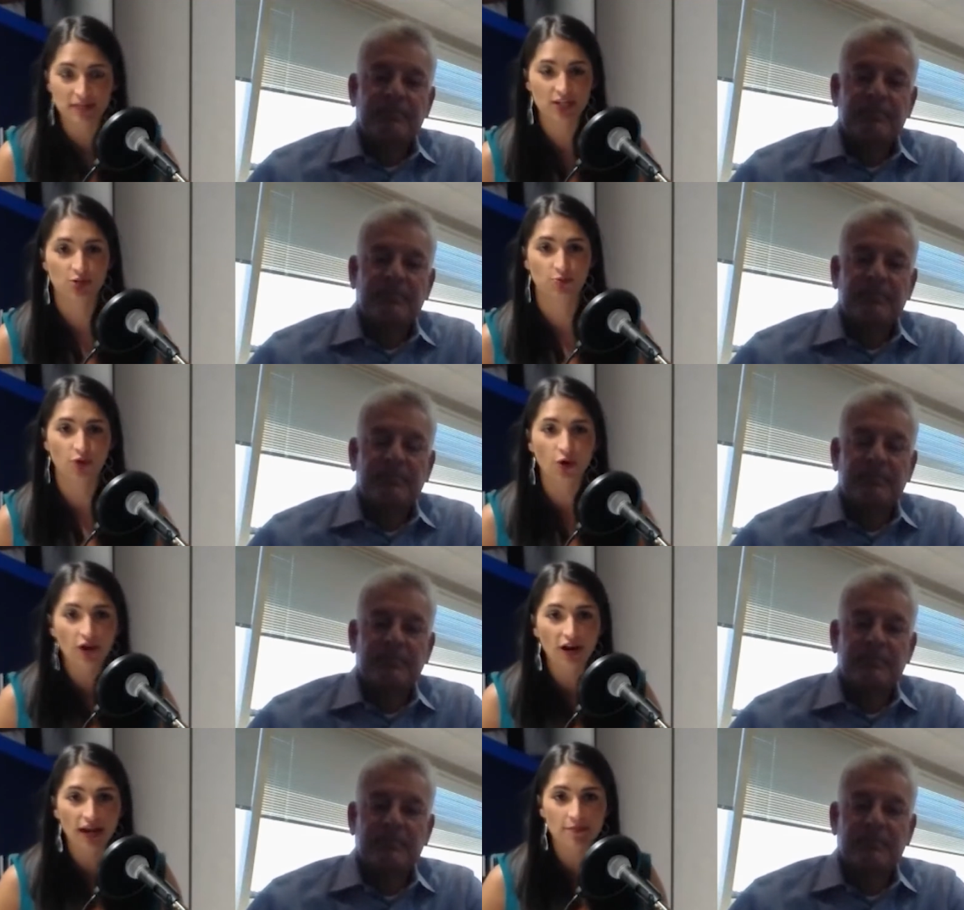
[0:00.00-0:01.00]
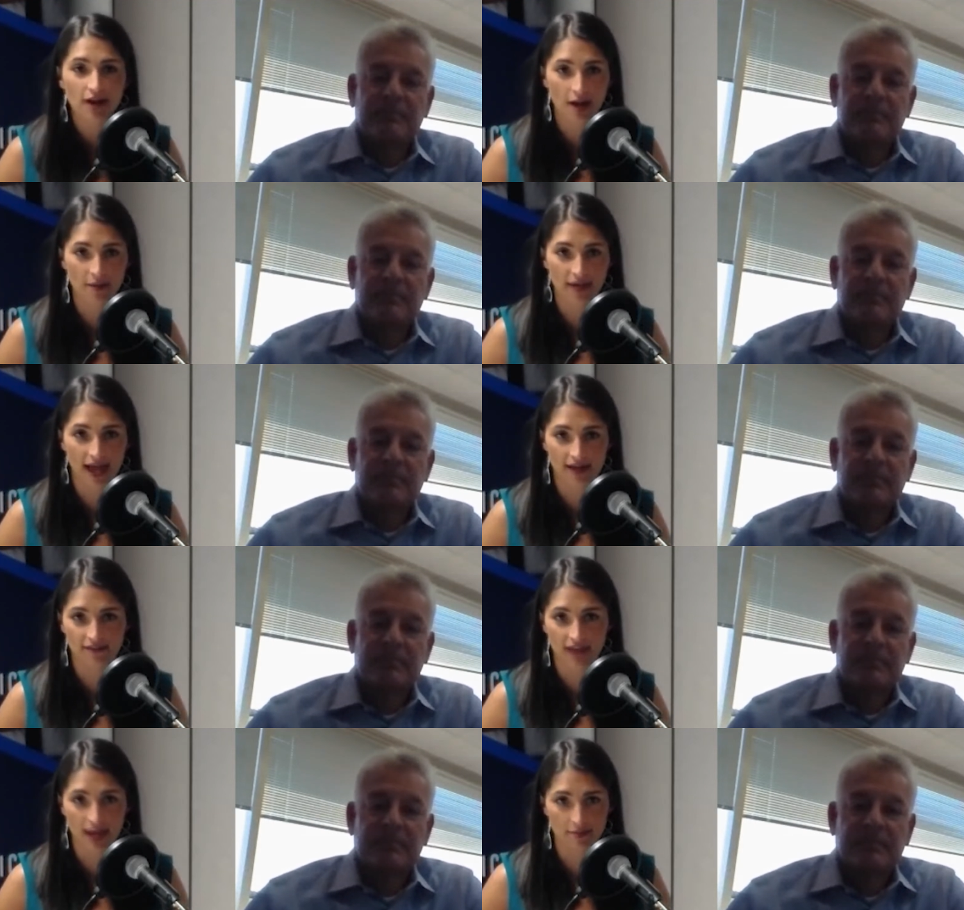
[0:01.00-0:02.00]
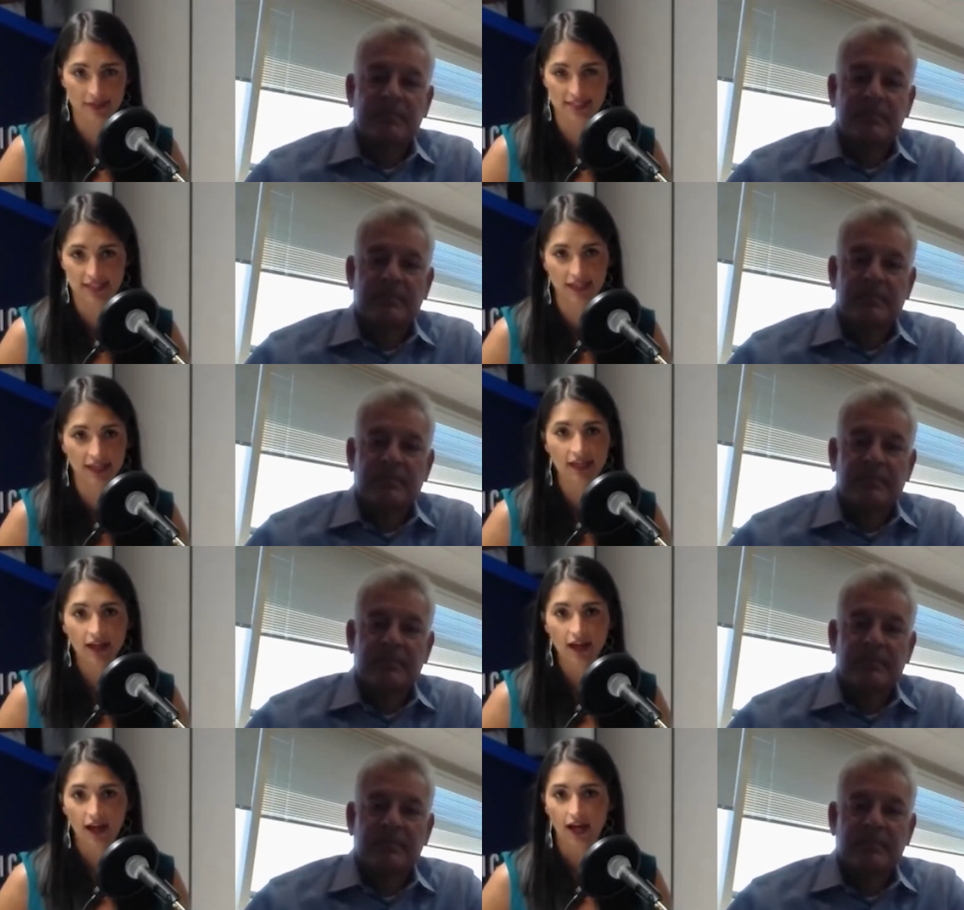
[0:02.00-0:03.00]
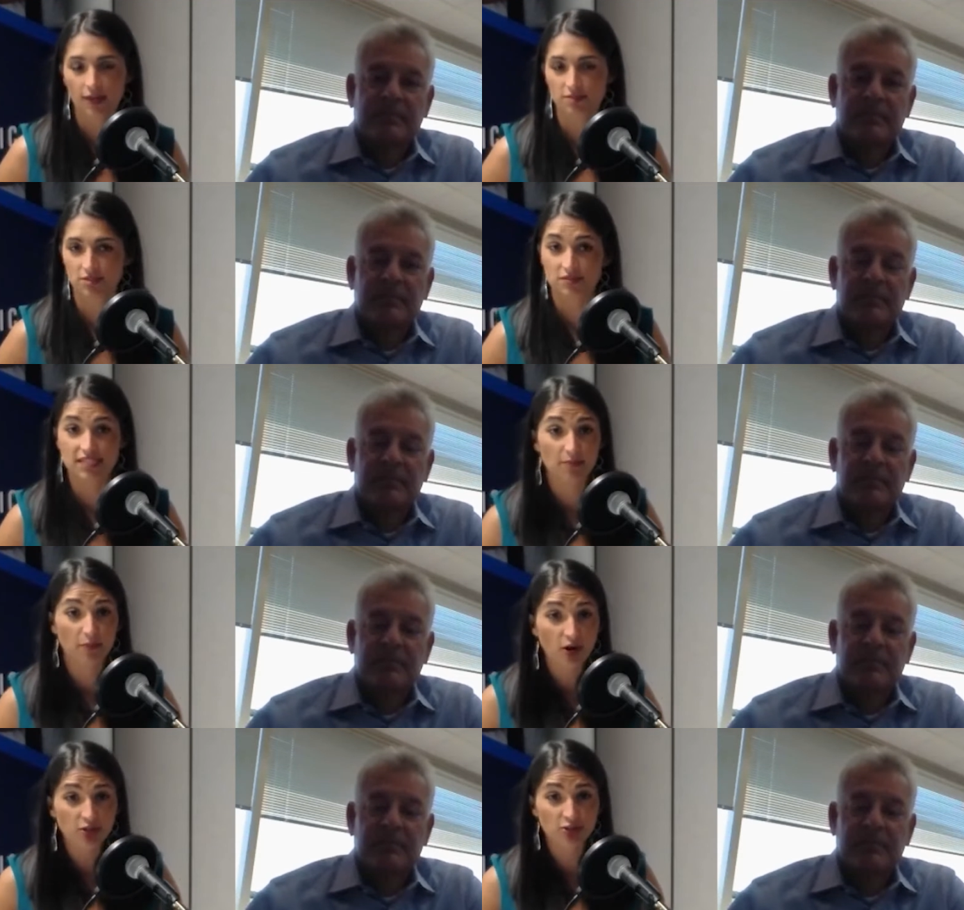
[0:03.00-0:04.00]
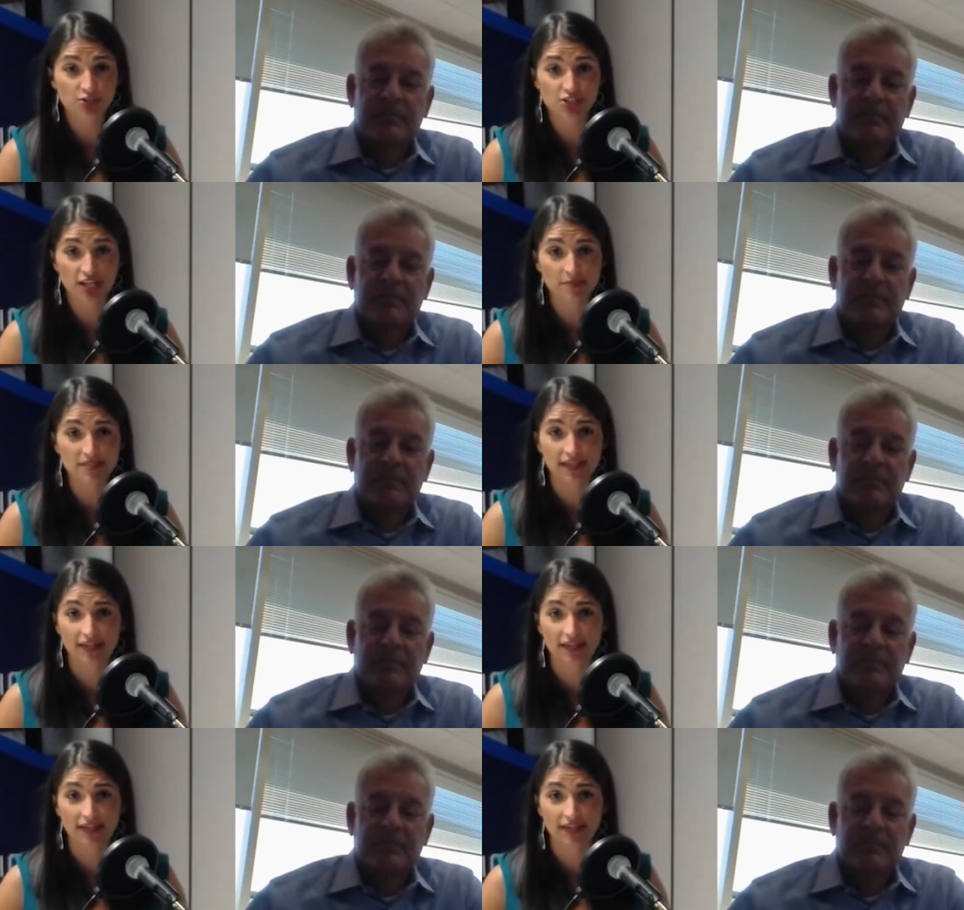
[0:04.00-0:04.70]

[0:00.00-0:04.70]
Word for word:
Speaker 1: a new program coming out of M&T, um, some state partnerships, and I